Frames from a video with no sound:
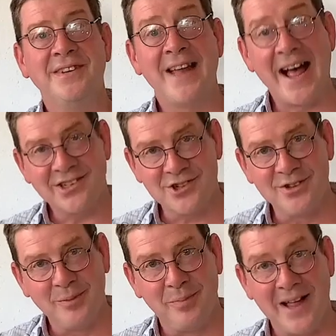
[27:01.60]

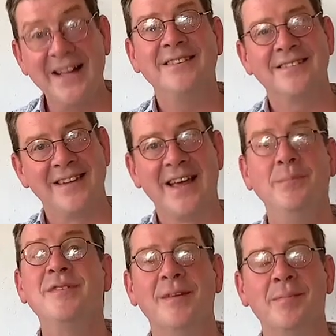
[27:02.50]
natural plant
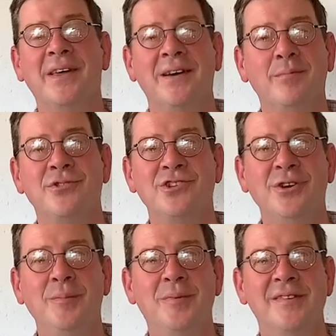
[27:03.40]
stems that become
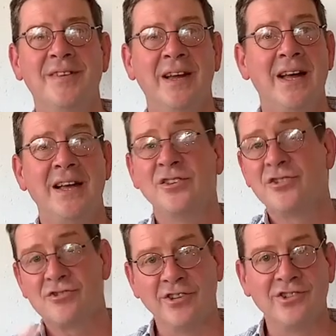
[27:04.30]
tubes,
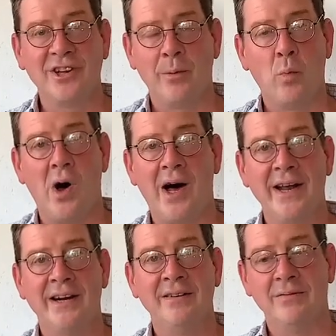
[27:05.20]
scrunched up
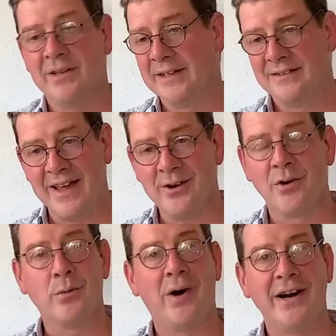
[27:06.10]
wire, like
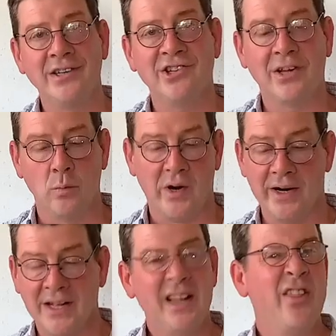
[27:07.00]
decor wire, chicken
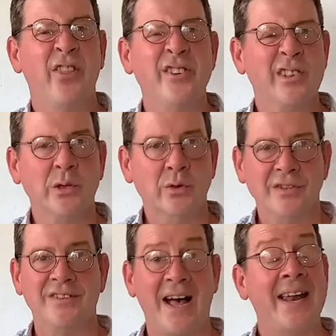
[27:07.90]
wire, there's
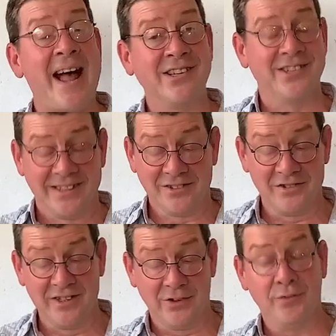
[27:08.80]
loads. And actually
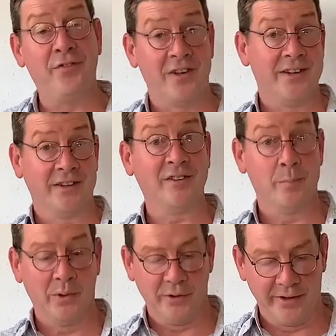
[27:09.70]
it's really good fun
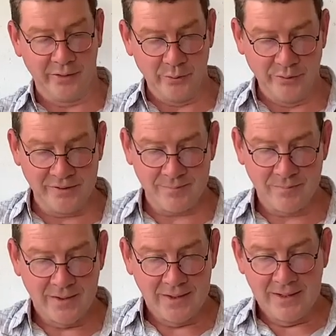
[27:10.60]
exploring those.
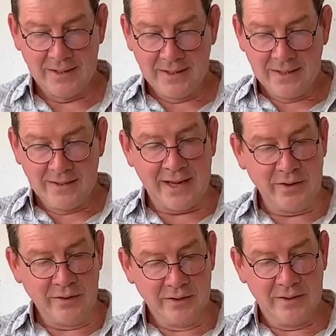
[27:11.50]
Now,